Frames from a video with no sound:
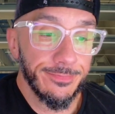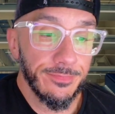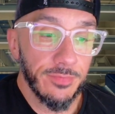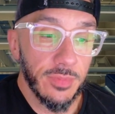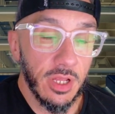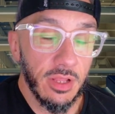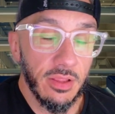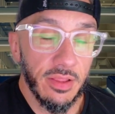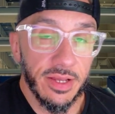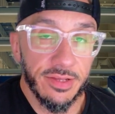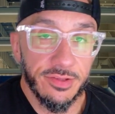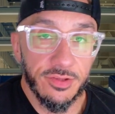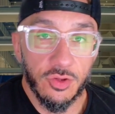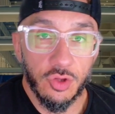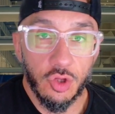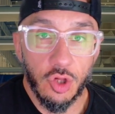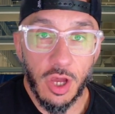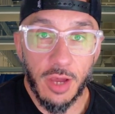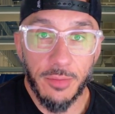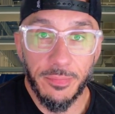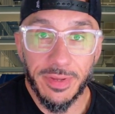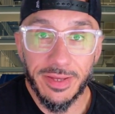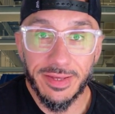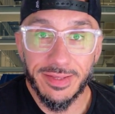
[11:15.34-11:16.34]
Alexa
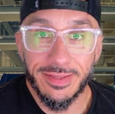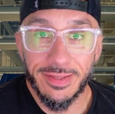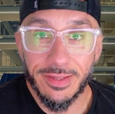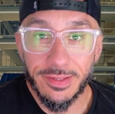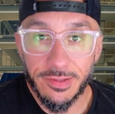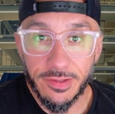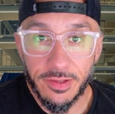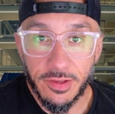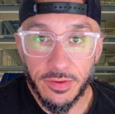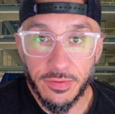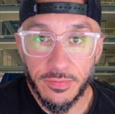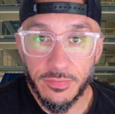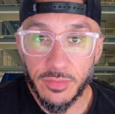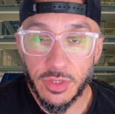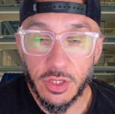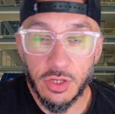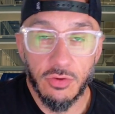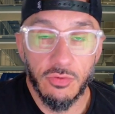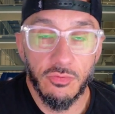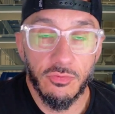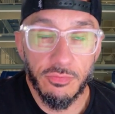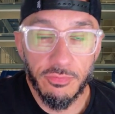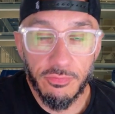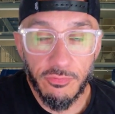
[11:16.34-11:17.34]
shopping system,
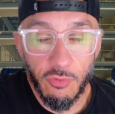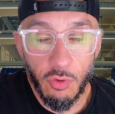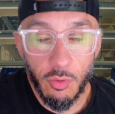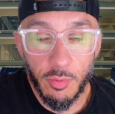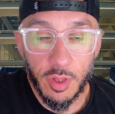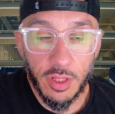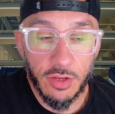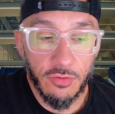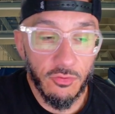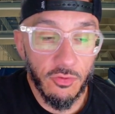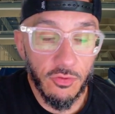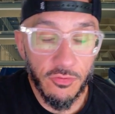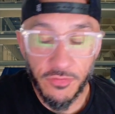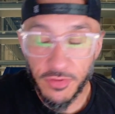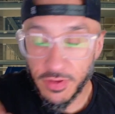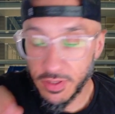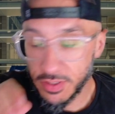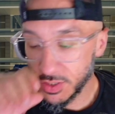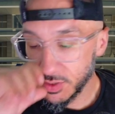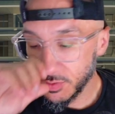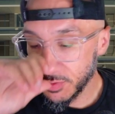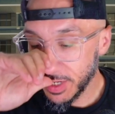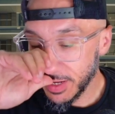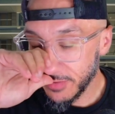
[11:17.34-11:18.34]
formerly
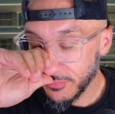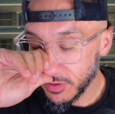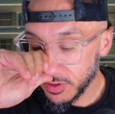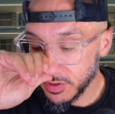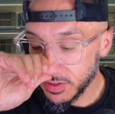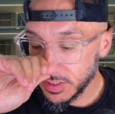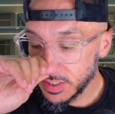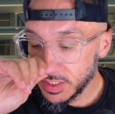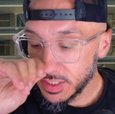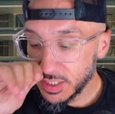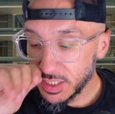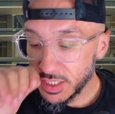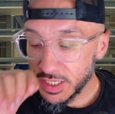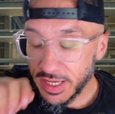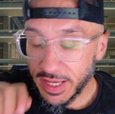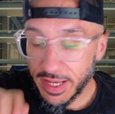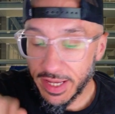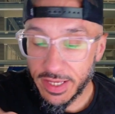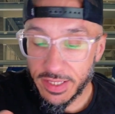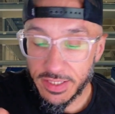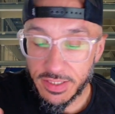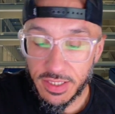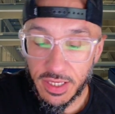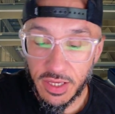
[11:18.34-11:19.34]
Rufus or whatever,
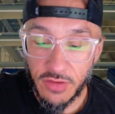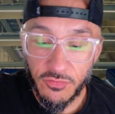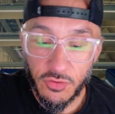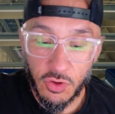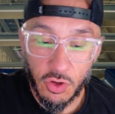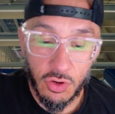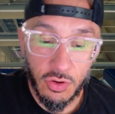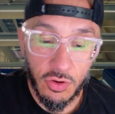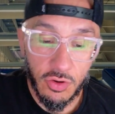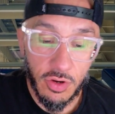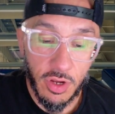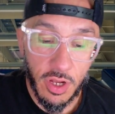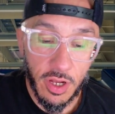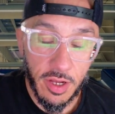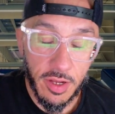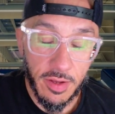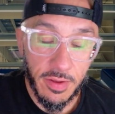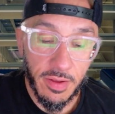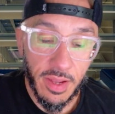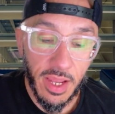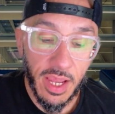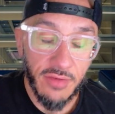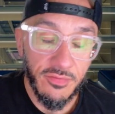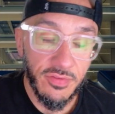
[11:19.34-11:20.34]
is if you're
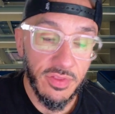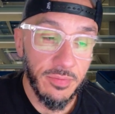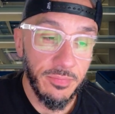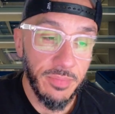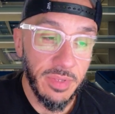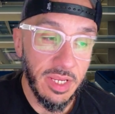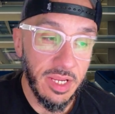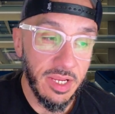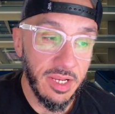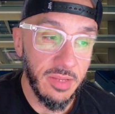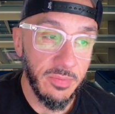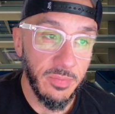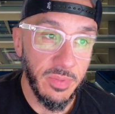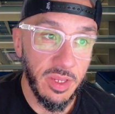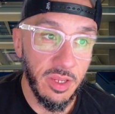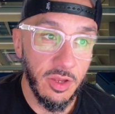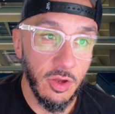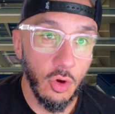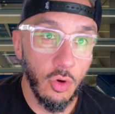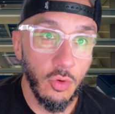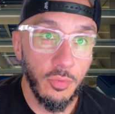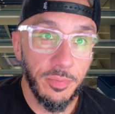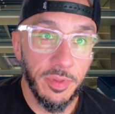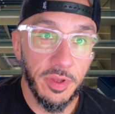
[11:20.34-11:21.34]
have the PDP
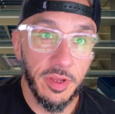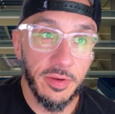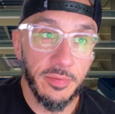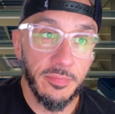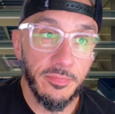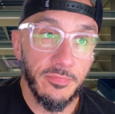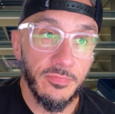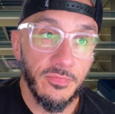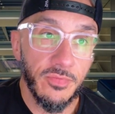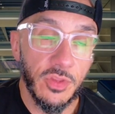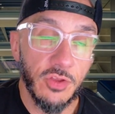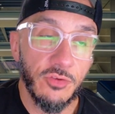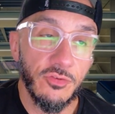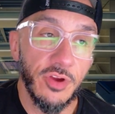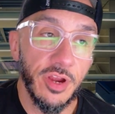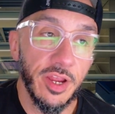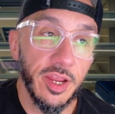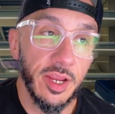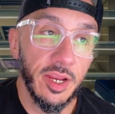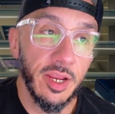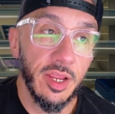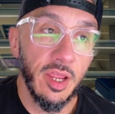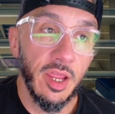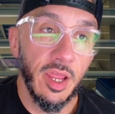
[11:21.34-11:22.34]
open,
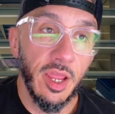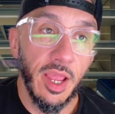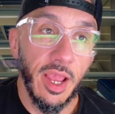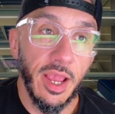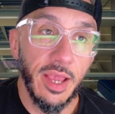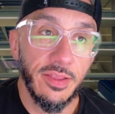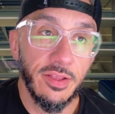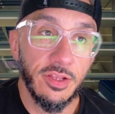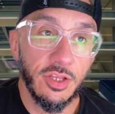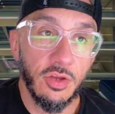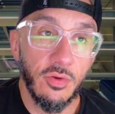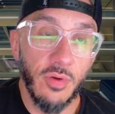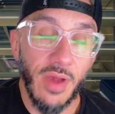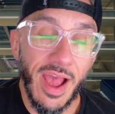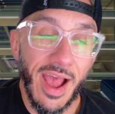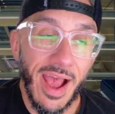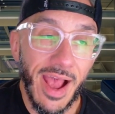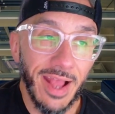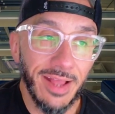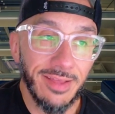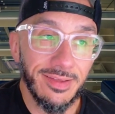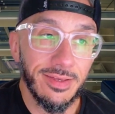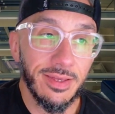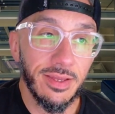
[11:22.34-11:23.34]
right, and then you
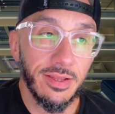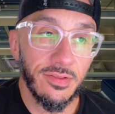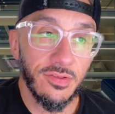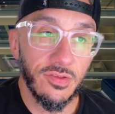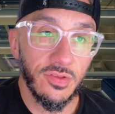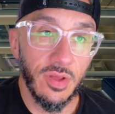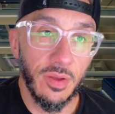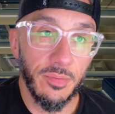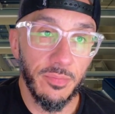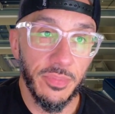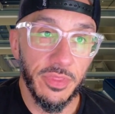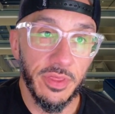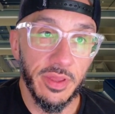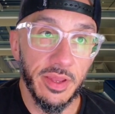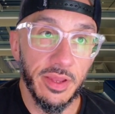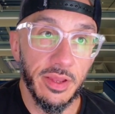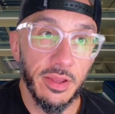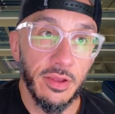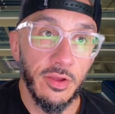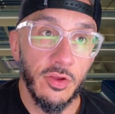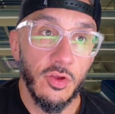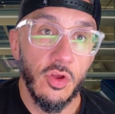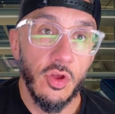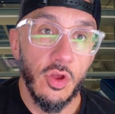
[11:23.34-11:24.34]
ask it
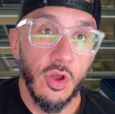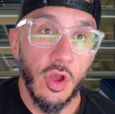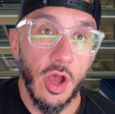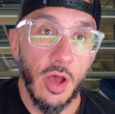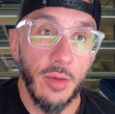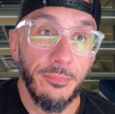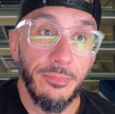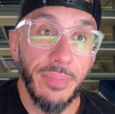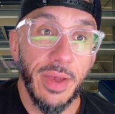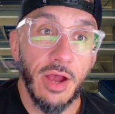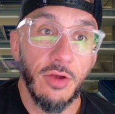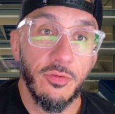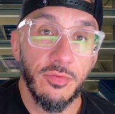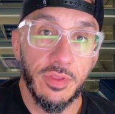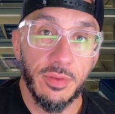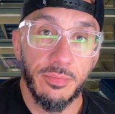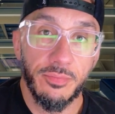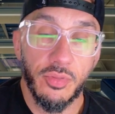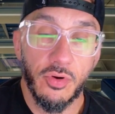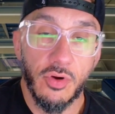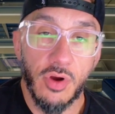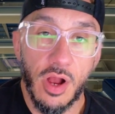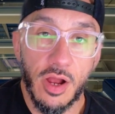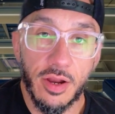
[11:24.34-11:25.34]
something about the
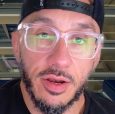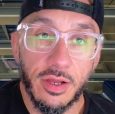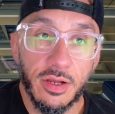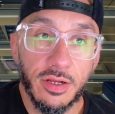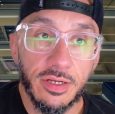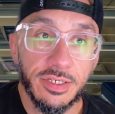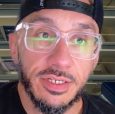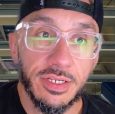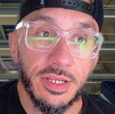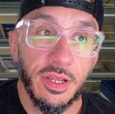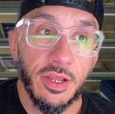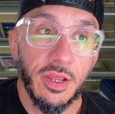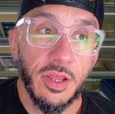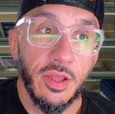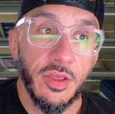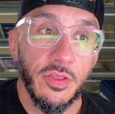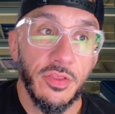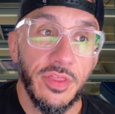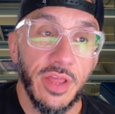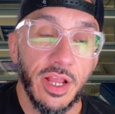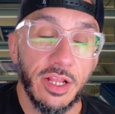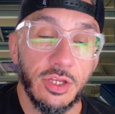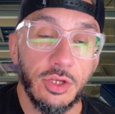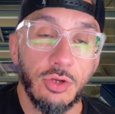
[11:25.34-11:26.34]
product
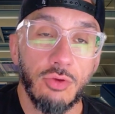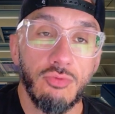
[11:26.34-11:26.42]
that